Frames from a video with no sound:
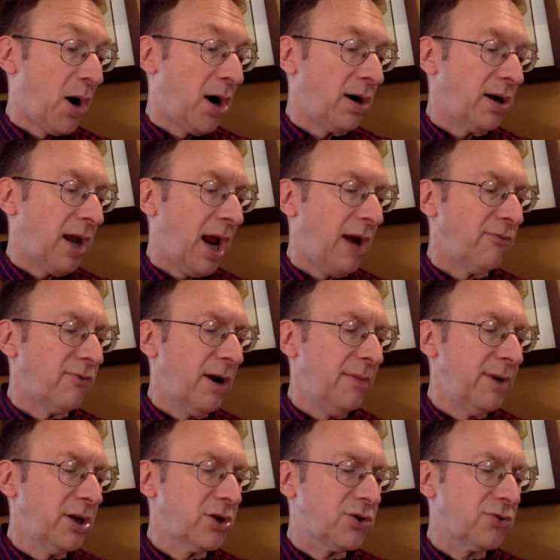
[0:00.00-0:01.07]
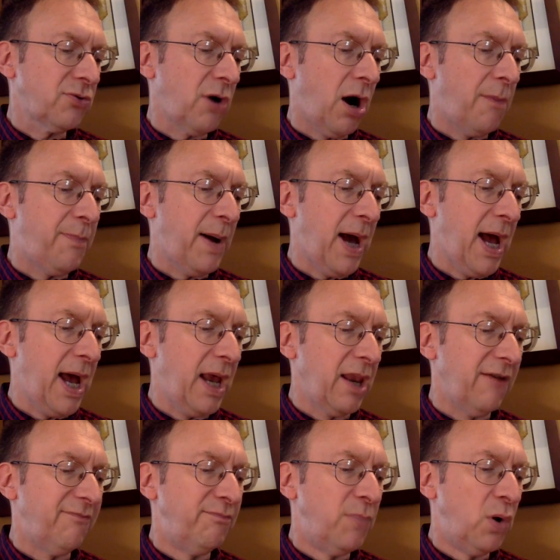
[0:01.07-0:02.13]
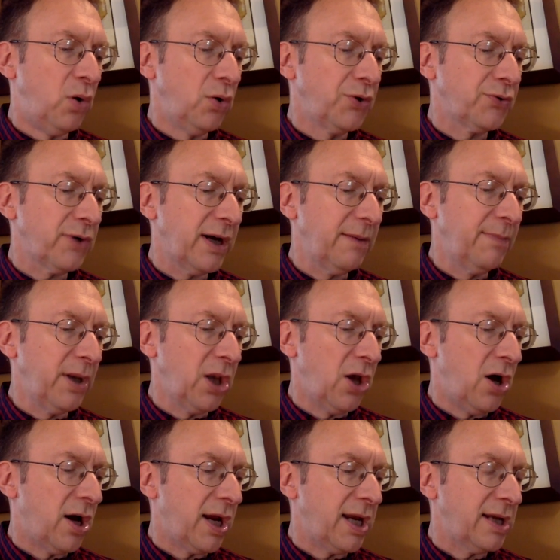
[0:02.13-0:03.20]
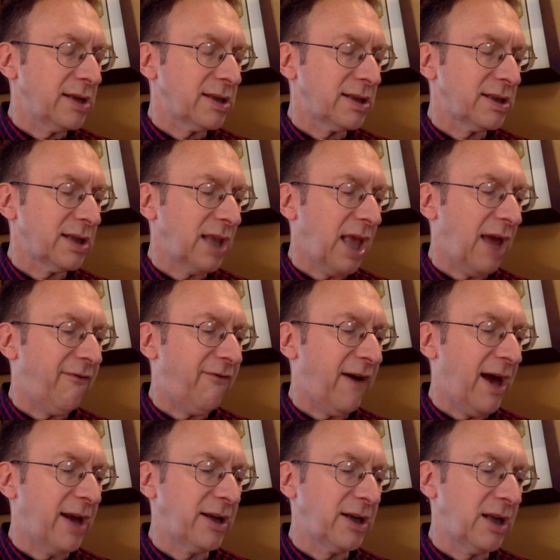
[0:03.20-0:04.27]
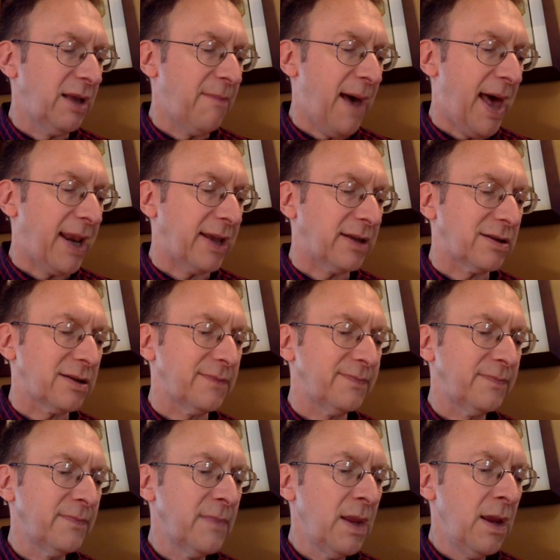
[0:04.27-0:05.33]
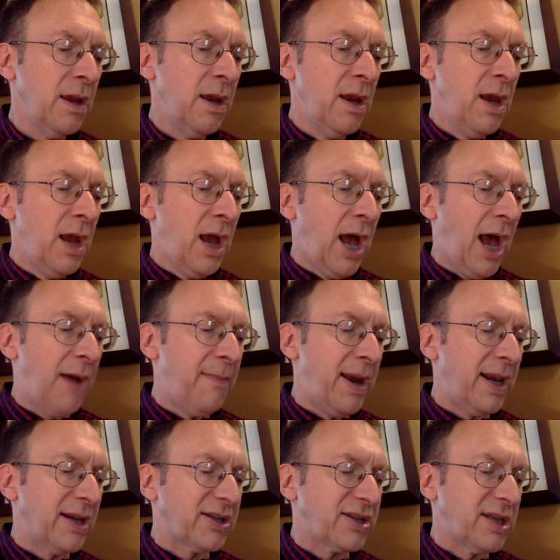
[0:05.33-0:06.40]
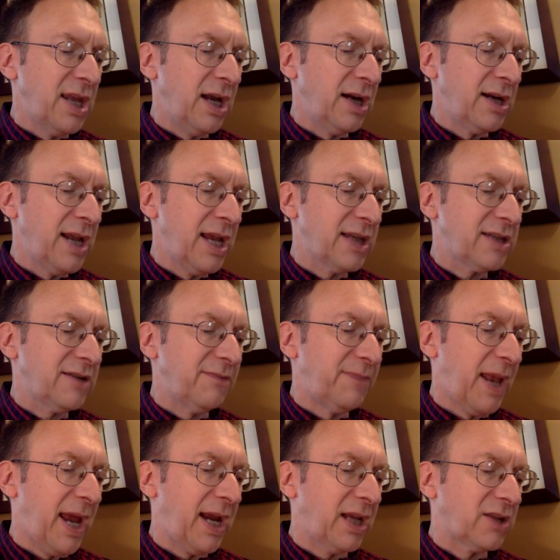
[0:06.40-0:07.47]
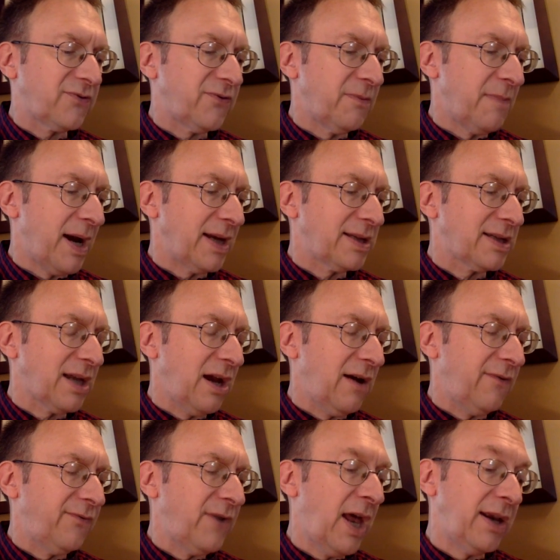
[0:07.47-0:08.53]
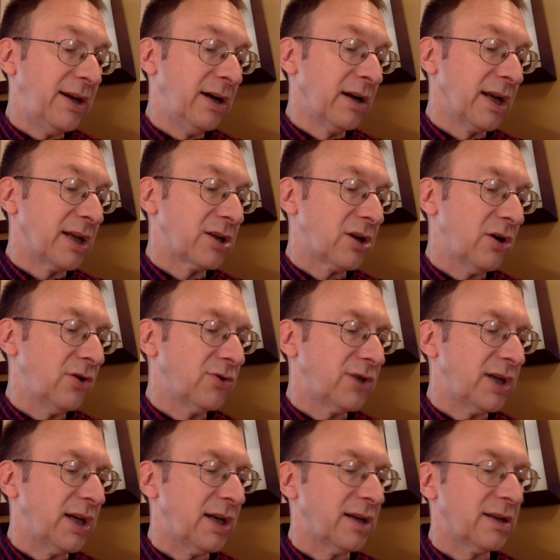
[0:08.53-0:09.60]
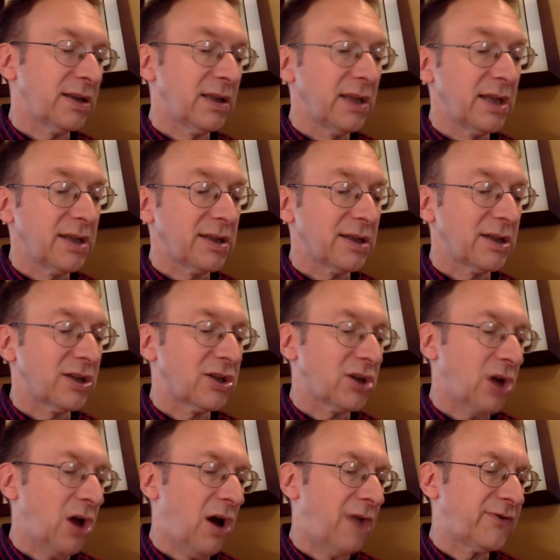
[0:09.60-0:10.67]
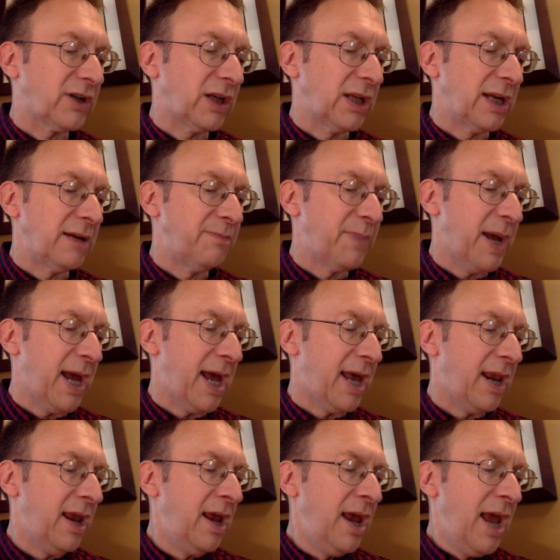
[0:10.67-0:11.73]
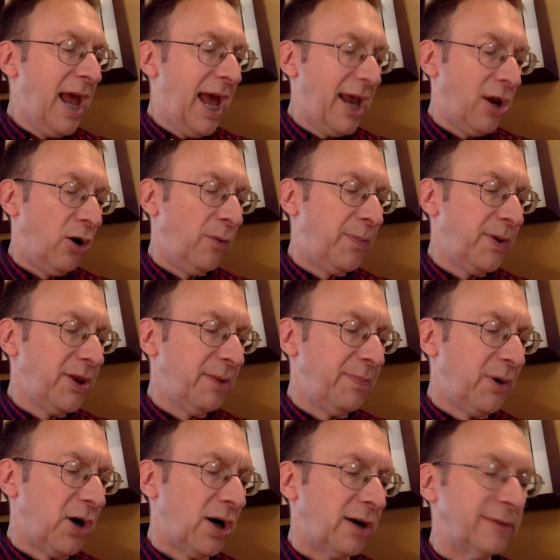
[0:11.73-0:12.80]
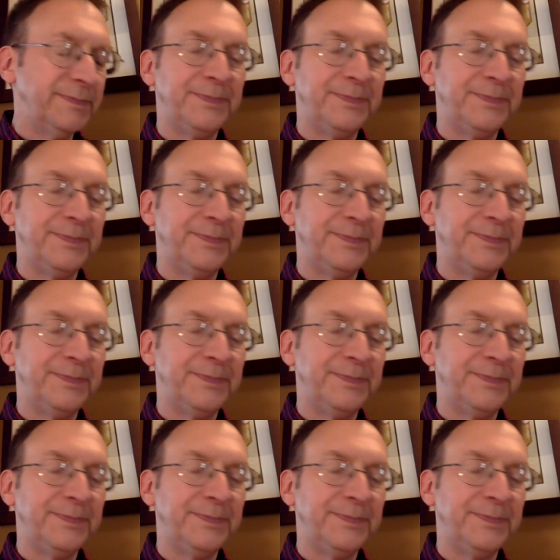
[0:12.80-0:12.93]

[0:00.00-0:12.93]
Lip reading: part, I rummaged through our pile of moldering belongings until I found clematis. I made a snug nest of blankets for myself, not nearly as cozy as Lissa's soft, clean bed, and opened the book.